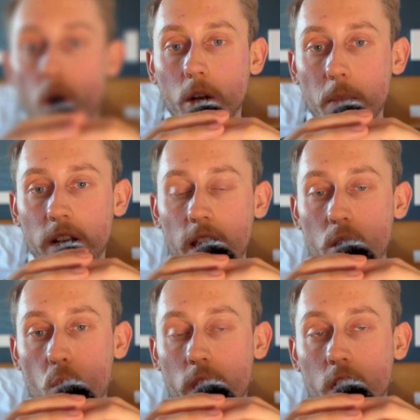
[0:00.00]
on Monday,
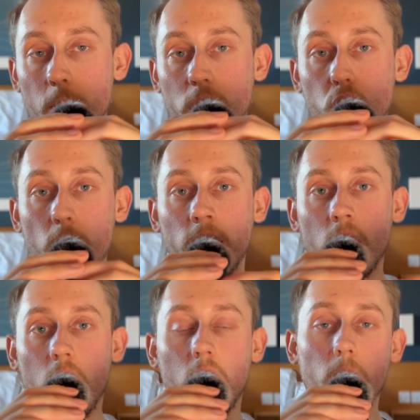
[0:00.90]
we're going to be doing
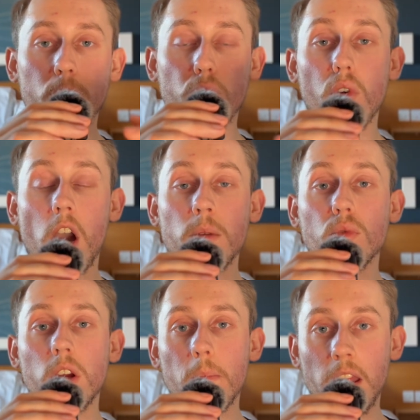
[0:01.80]
our
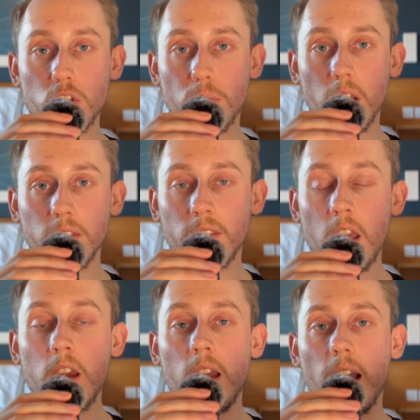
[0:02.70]
primary bench press.
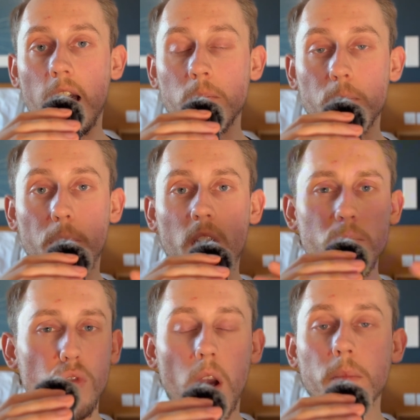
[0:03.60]
And by
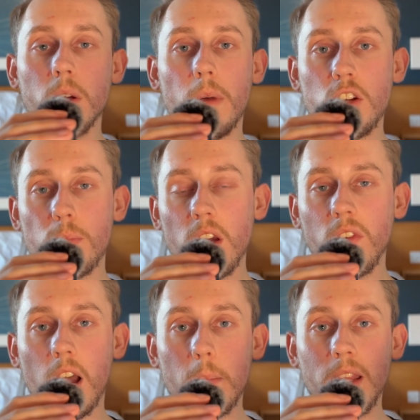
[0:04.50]
primary bench press,
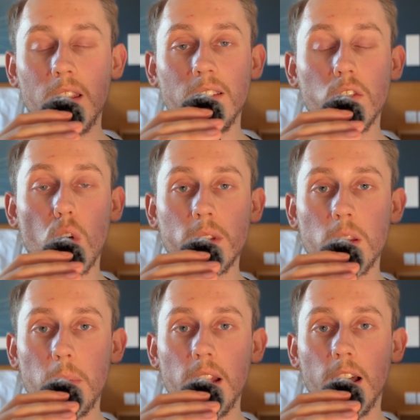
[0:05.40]
I mean this is going
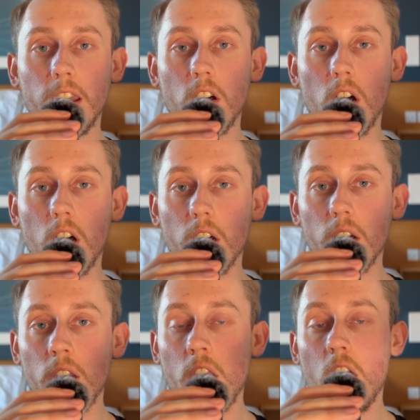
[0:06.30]
to be like
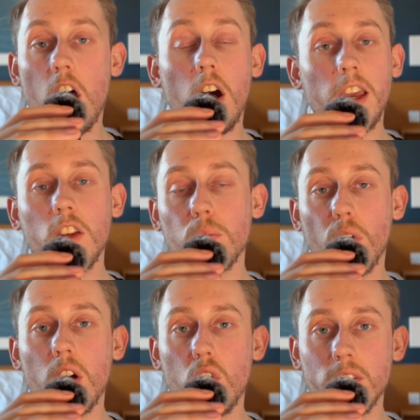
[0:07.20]
our highest
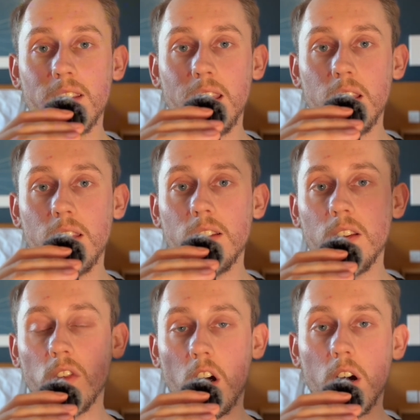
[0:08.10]
priority. This
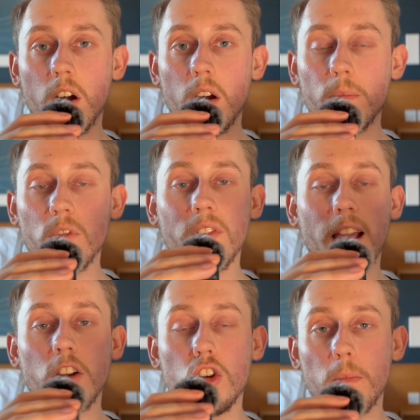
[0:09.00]
is our
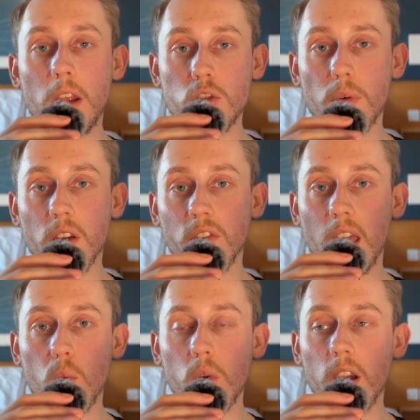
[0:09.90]
standard bench press
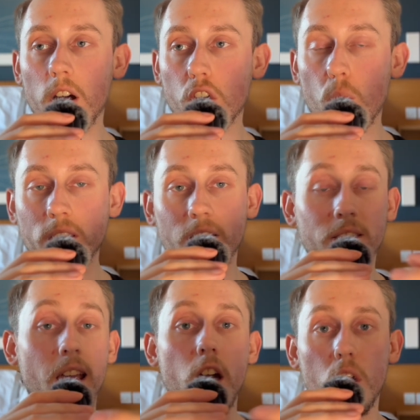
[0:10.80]
that we are going to
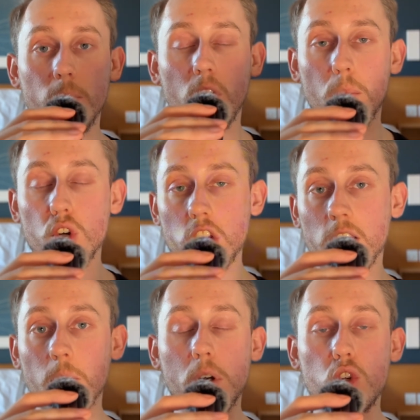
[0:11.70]
set up to push
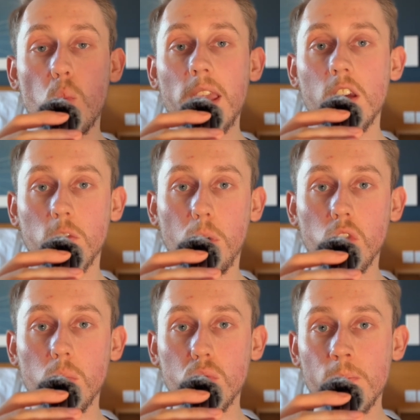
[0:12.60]
as much weight as
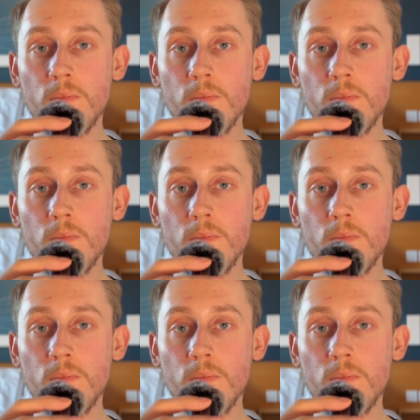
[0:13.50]
possible.